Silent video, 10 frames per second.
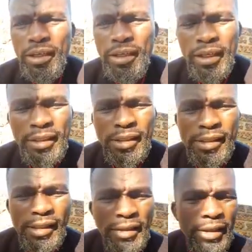countries
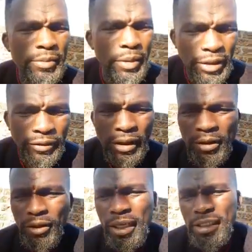such as part of
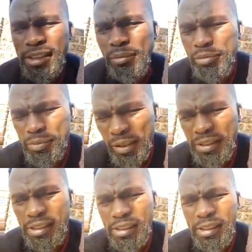Angola in some
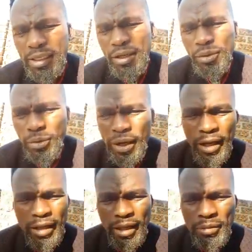spaces,
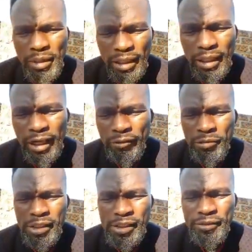where the American
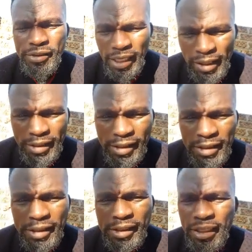governments have signed
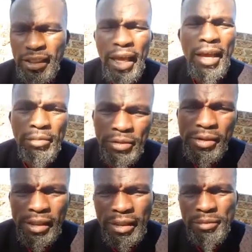treaties and they're able to
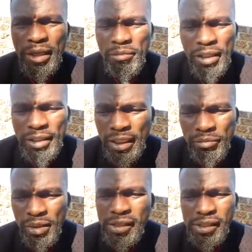set up their military
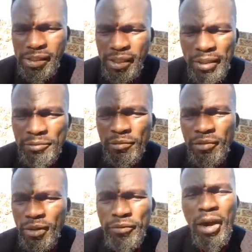bases there
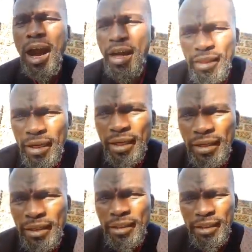for other
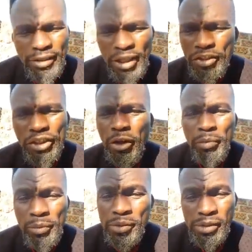intentional
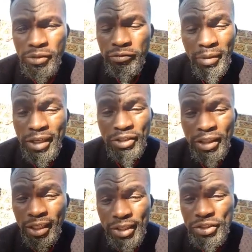purposes of managing
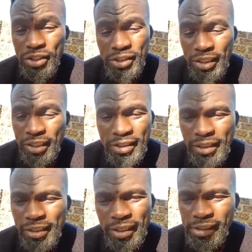regions and
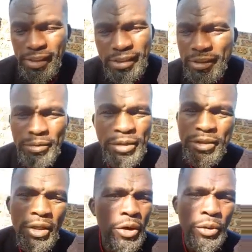etc., which
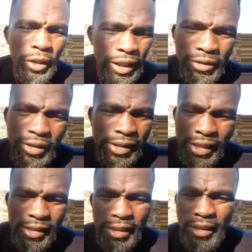we cannot
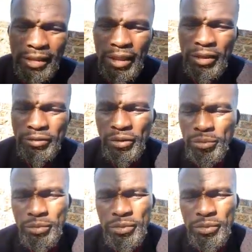discuss right now for